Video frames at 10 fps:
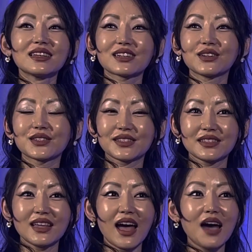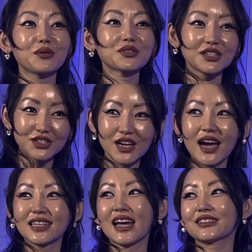Because I was in
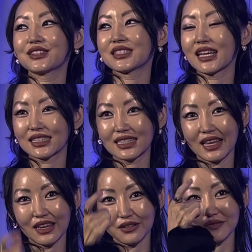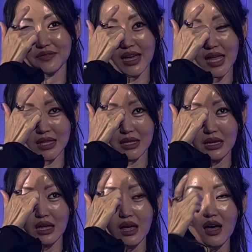China as a sex slave, and
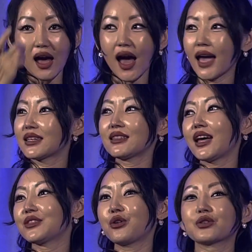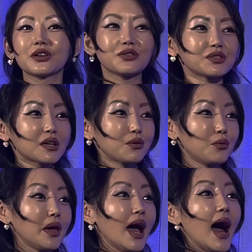I did not know there was a
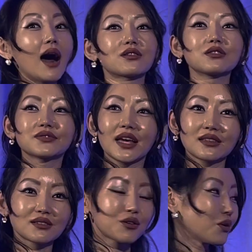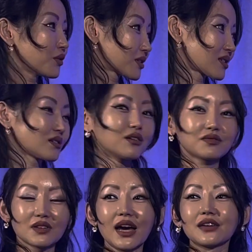way out of that course
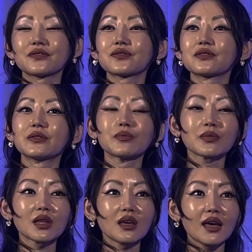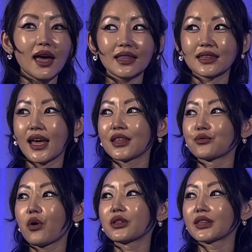of life. And then
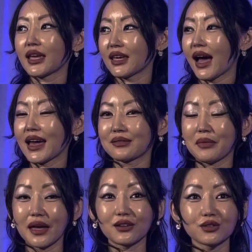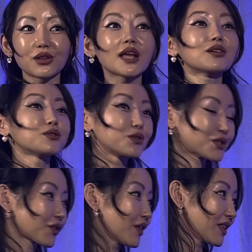one day, I met another
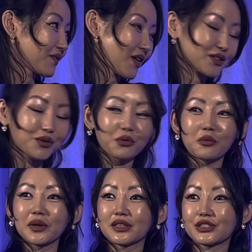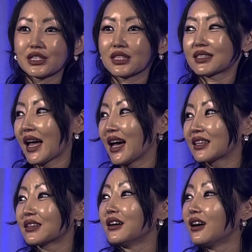North Korean defector woman. She said,